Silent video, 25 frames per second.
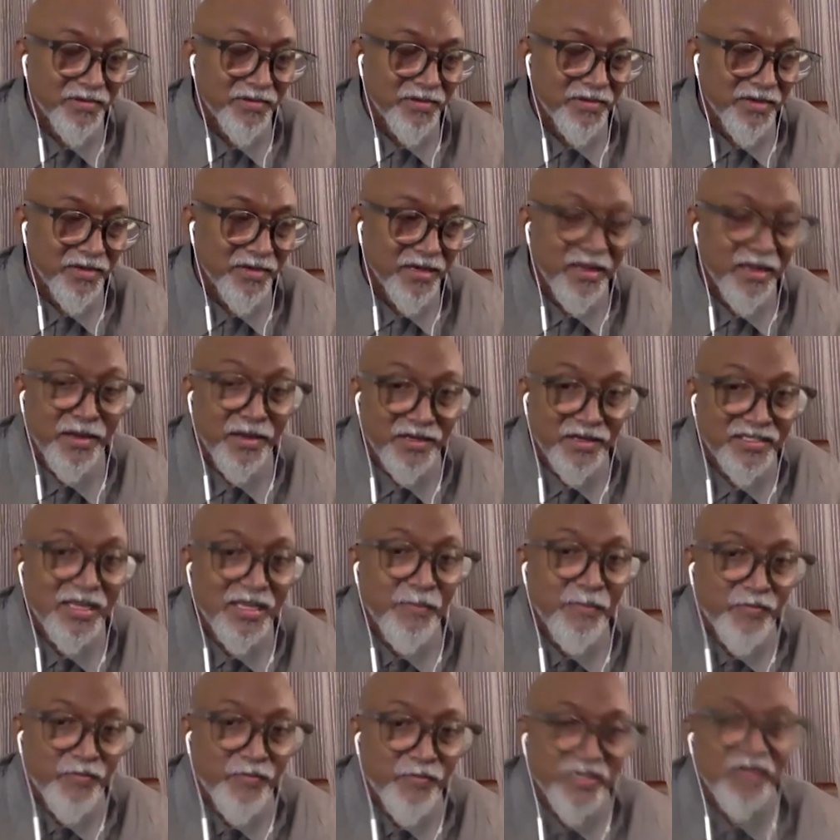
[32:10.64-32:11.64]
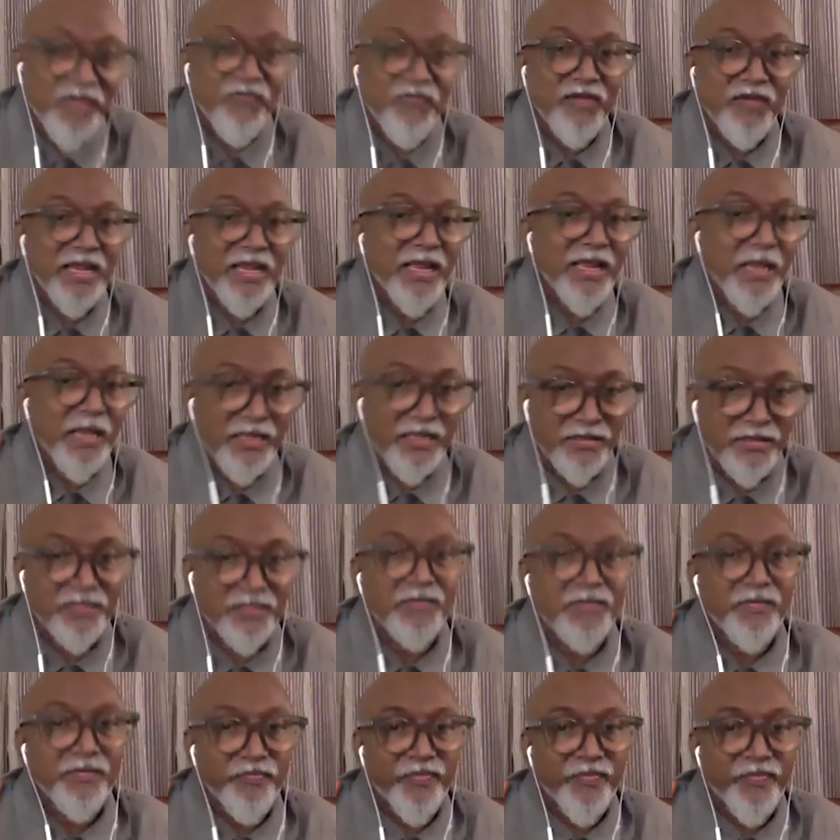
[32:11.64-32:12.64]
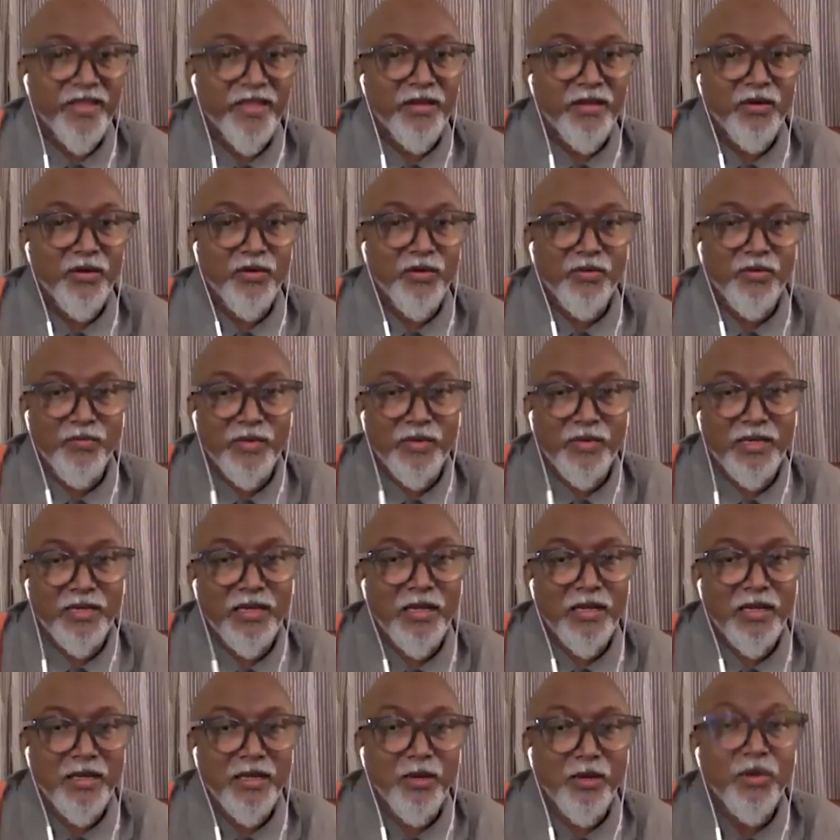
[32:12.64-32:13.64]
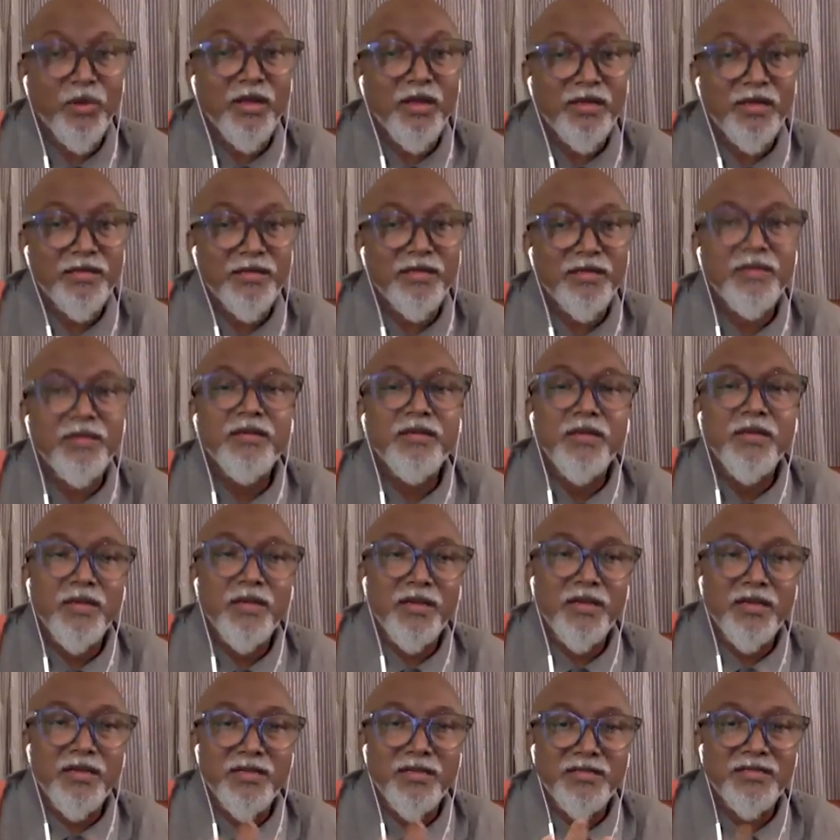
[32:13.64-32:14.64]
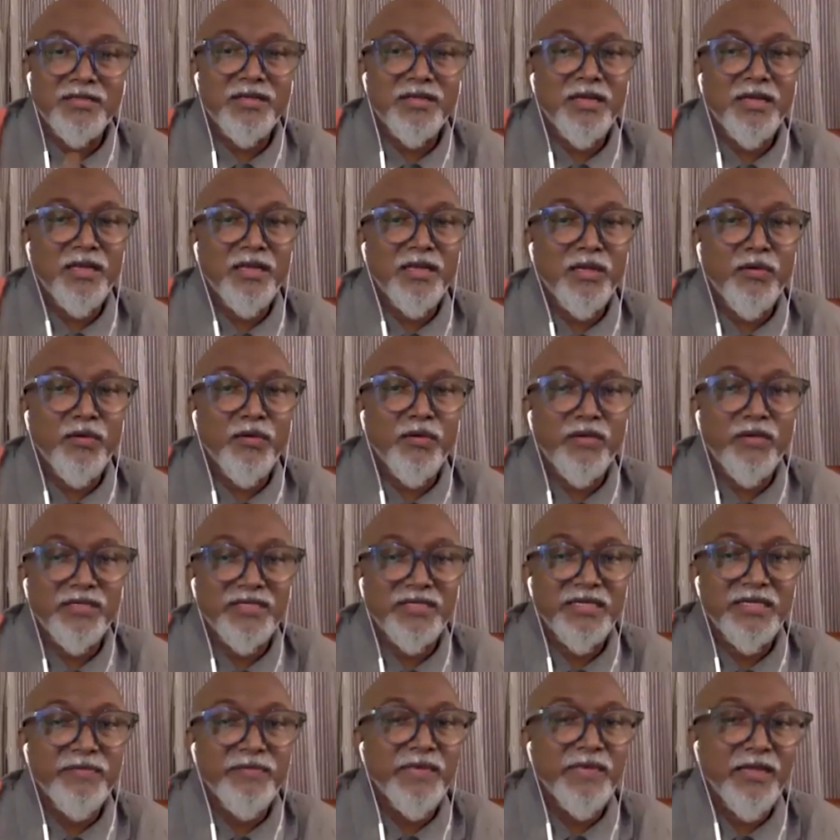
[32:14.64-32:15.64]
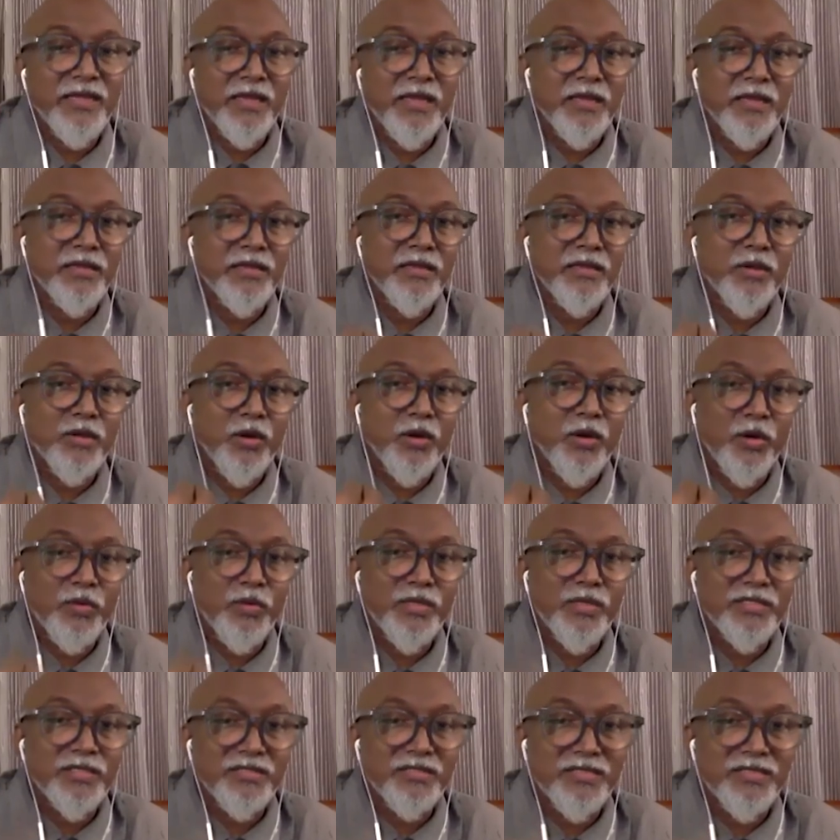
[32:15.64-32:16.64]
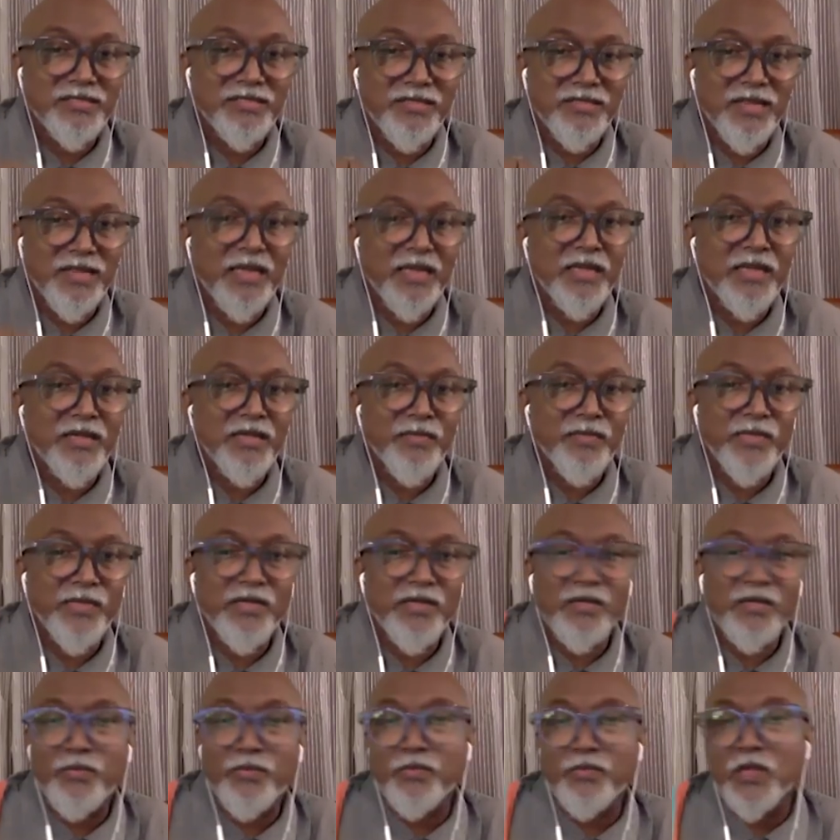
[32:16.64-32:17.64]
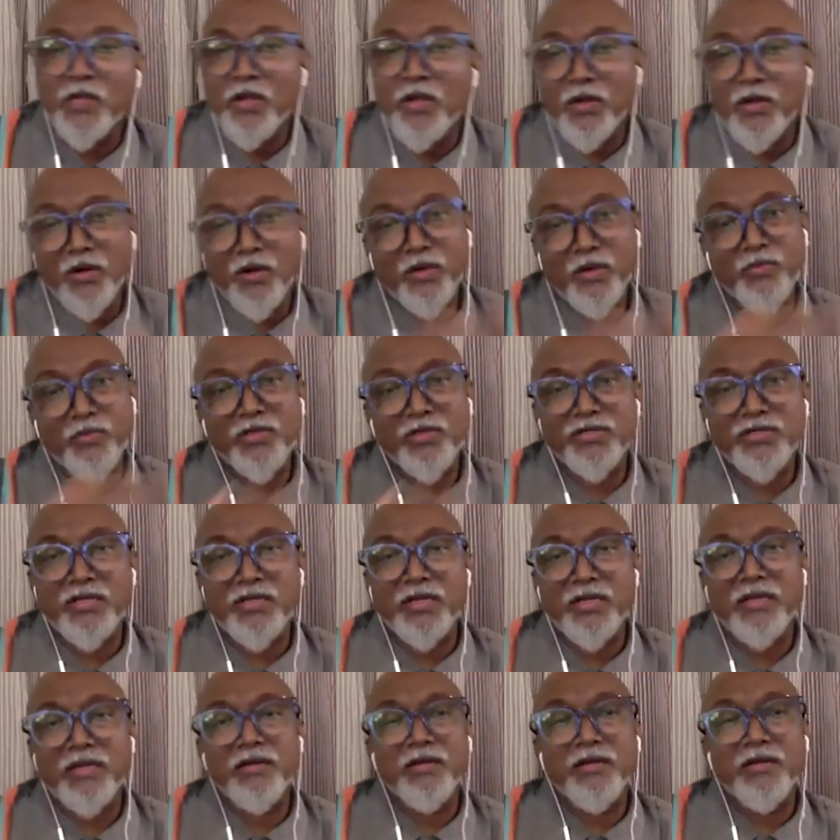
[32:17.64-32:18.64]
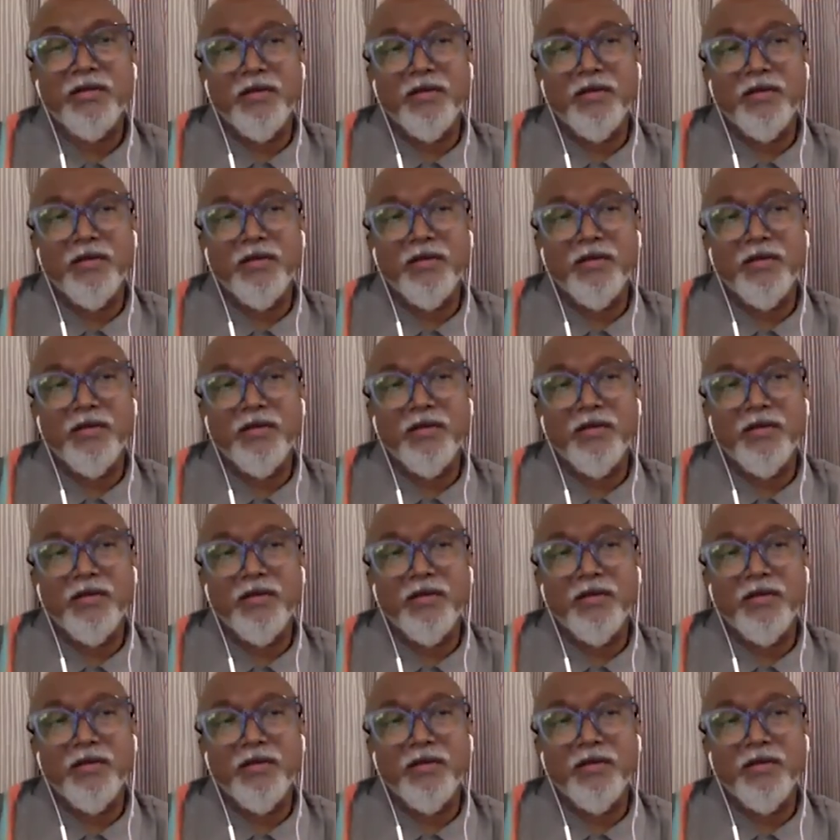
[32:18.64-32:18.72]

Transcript: a receptive land you know when i look at it it is a kind of receiving end always this land become almost like